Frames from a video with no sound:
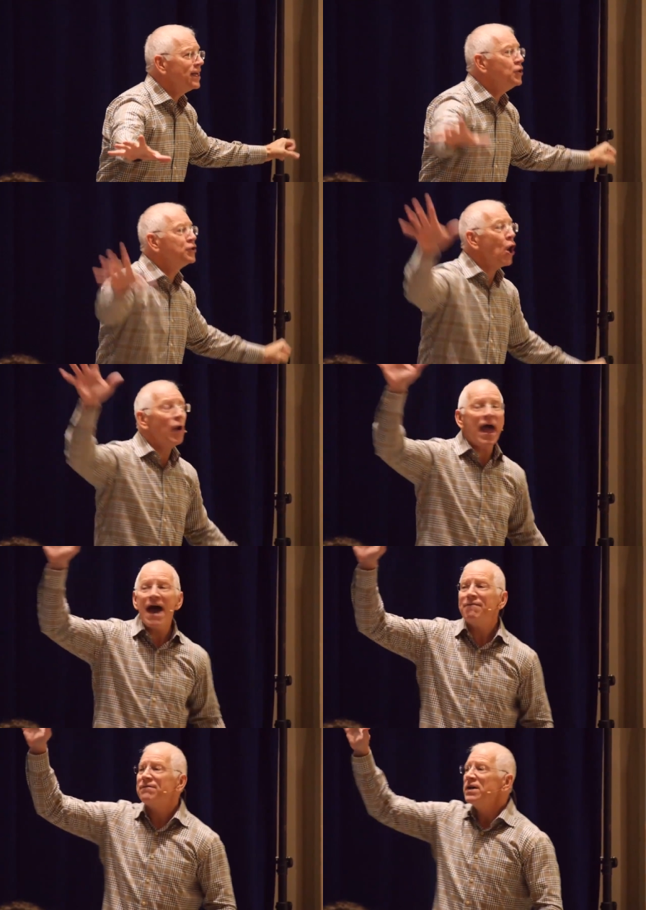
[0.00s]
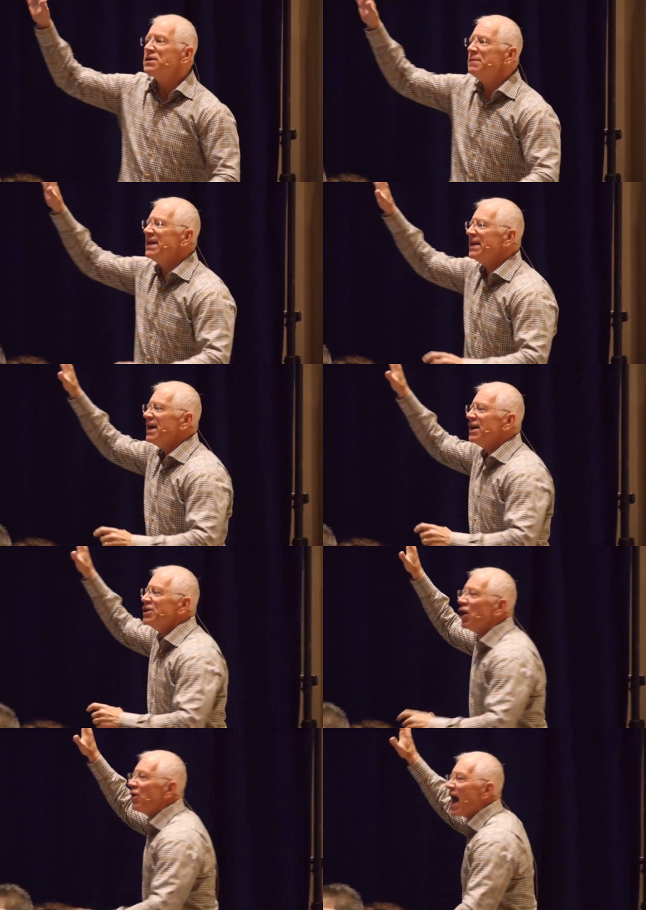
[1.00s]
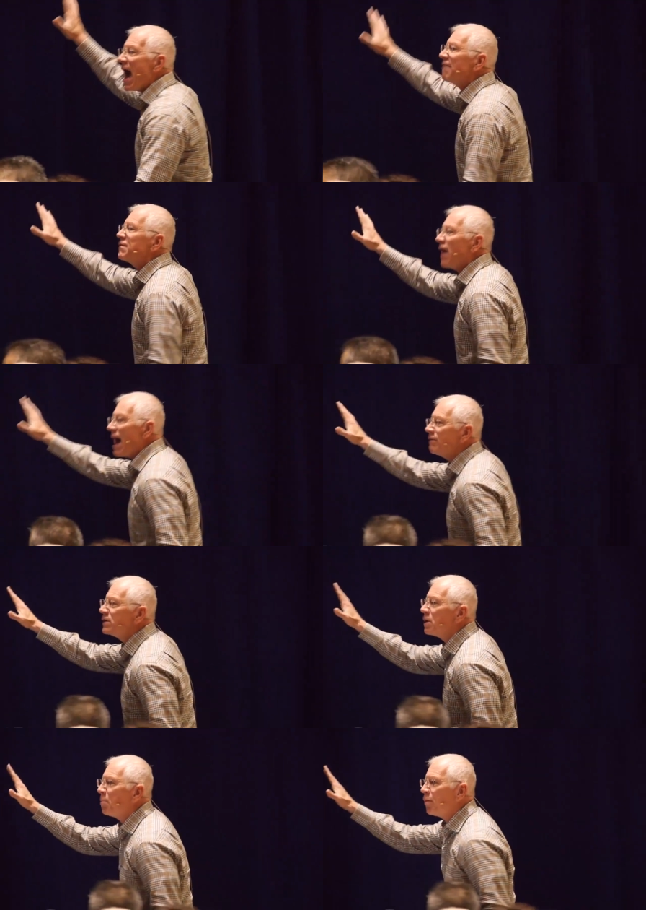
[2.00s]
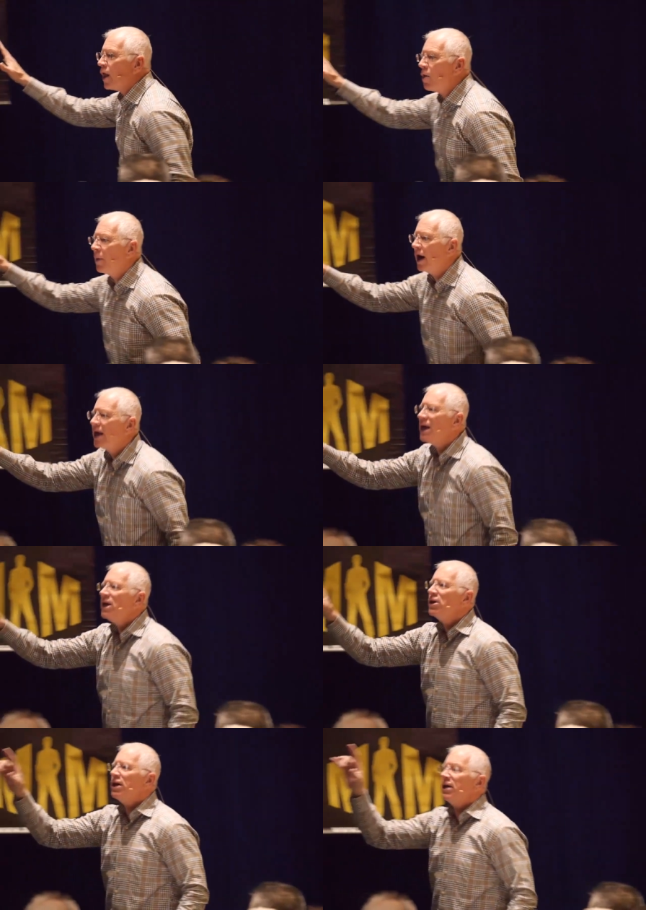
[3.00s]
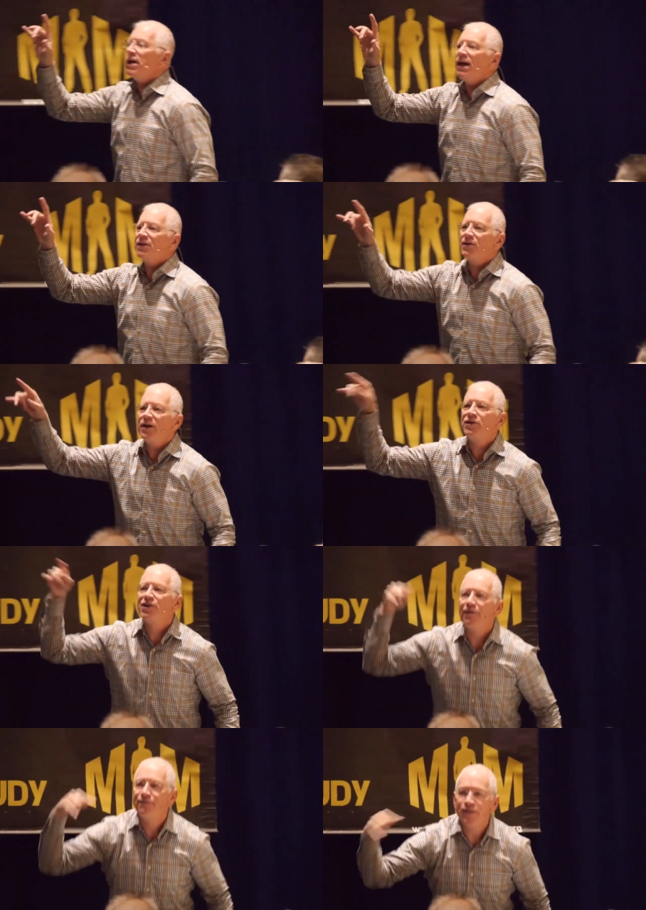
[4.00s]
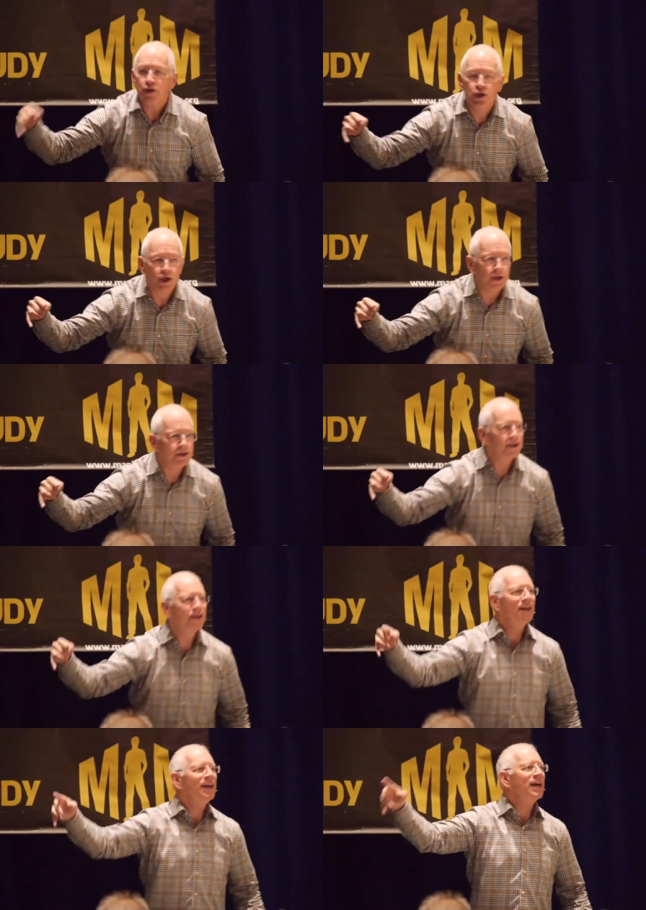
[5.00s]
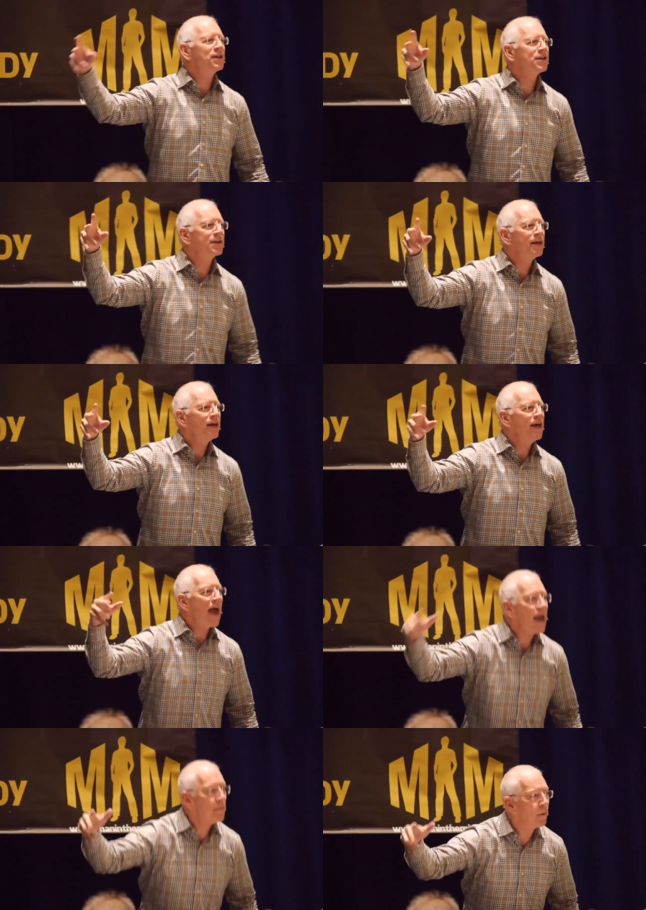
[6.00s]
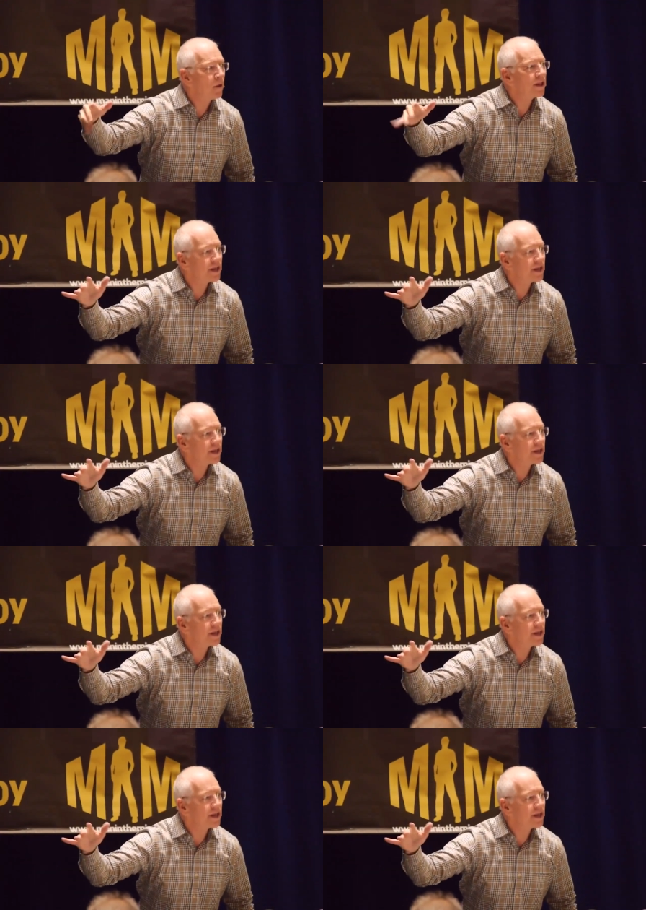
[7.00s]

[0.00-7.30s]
You don't have to be, you don't have to have a diploma. It, it's, it's sufficient, it's able,